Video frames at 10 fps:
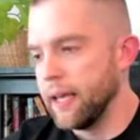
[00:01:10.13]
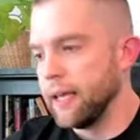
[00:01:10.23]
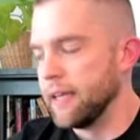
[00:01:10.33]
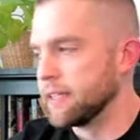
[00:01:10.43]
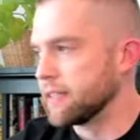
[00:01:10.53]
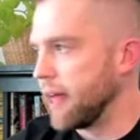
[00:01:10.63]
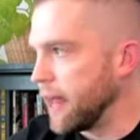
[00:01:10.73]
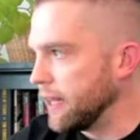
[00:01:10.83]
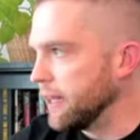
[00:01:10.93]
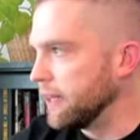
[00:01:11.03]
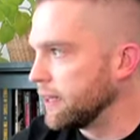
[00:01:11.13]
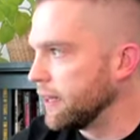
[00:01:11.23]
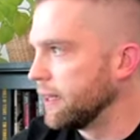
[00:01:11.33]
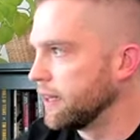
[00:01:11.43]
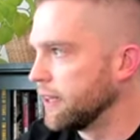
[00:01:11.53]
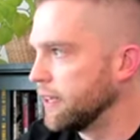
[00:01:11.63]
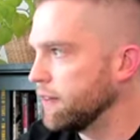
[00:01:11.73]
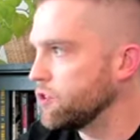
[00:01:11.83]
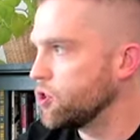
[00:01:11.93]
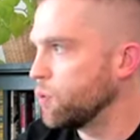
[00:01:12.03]
is that it
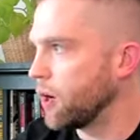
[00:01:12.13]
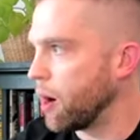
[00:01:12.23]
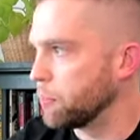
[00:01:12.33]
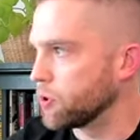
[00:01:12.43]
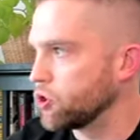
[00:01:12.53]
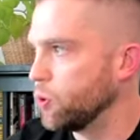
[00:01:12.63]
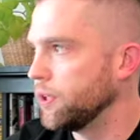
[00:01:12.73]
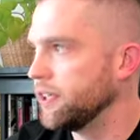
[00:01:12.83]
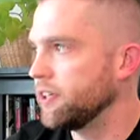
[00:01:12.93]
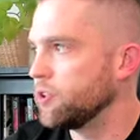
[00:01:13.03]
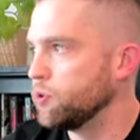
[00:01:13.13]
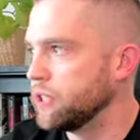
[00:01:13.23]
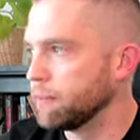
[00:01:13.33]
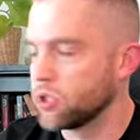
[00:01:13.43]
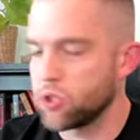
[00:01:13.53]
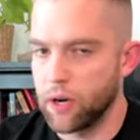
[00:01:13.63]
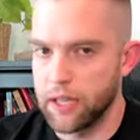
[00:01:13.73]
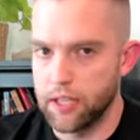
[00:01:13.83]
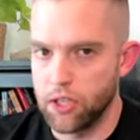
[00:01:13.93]
gives you an opportunity to demonstrate that